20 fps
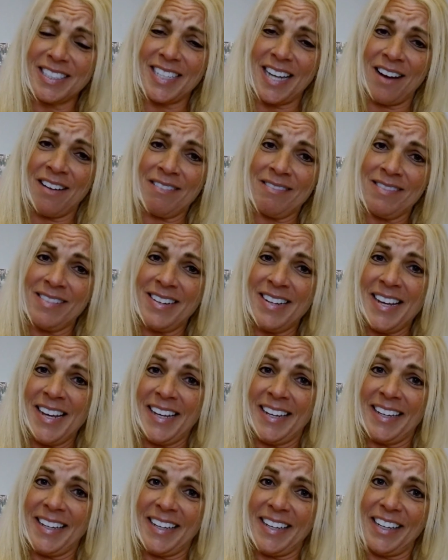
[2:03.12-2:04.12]
down
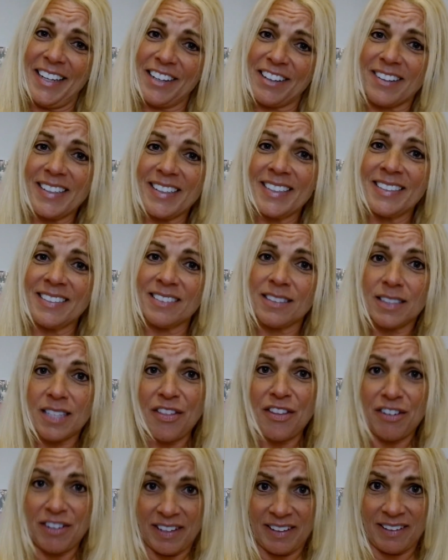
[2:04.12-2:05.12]
here in
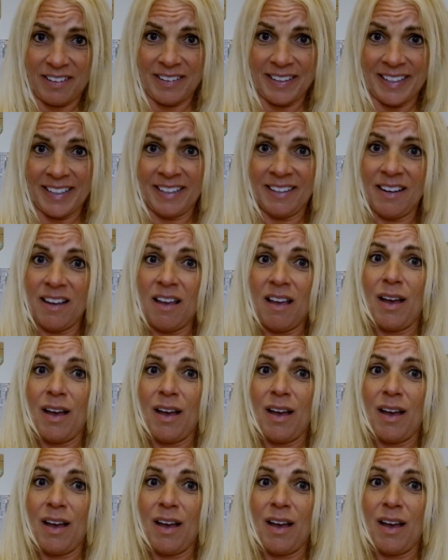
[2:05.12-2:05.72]
southern Italy,